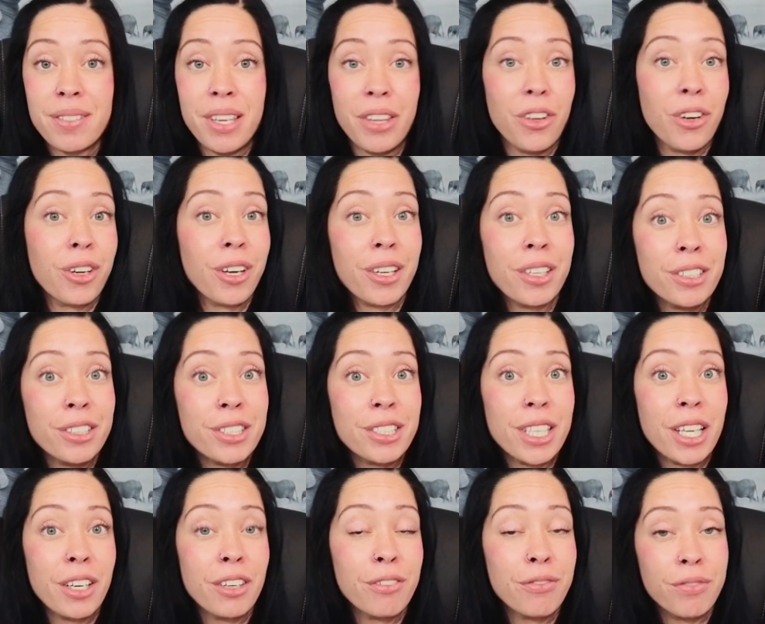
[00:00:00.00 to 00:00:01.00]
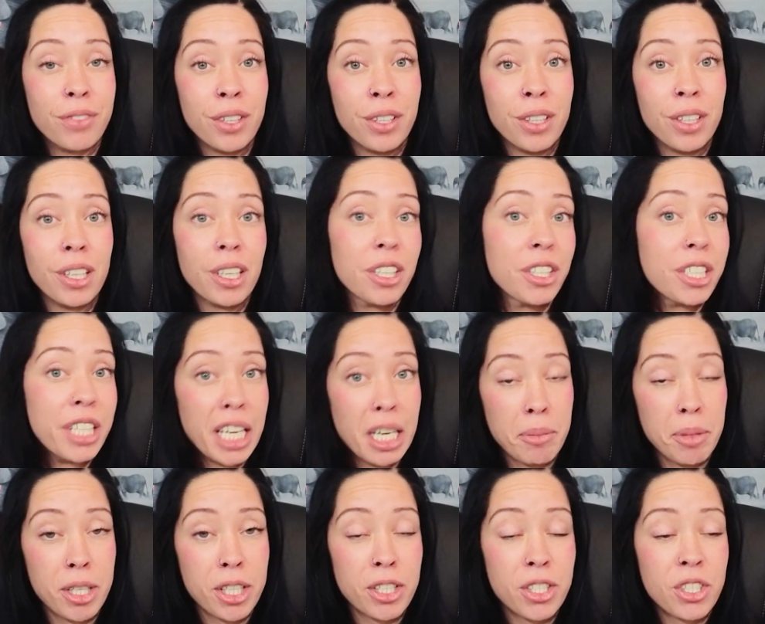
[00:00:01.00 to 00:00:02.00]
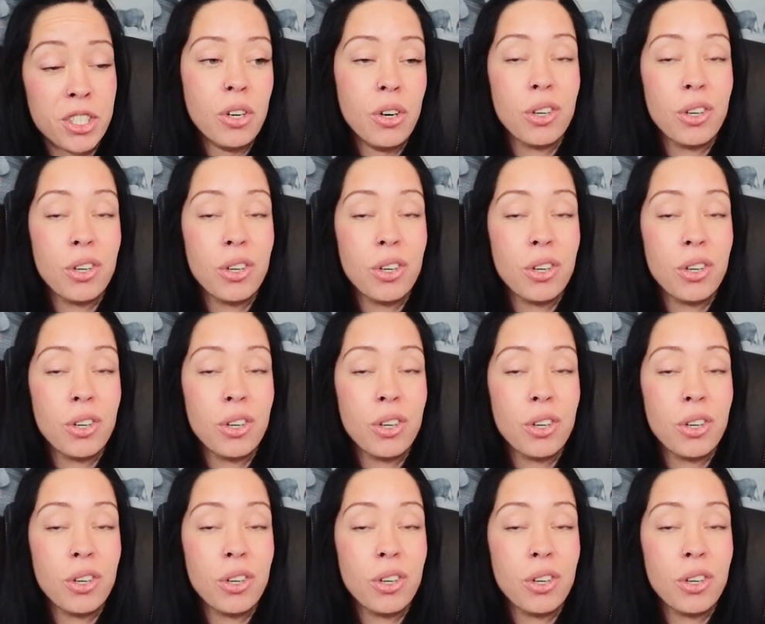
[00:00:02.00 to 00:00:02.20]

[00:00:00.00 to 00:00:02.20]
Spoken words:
either gutters that are full or damaged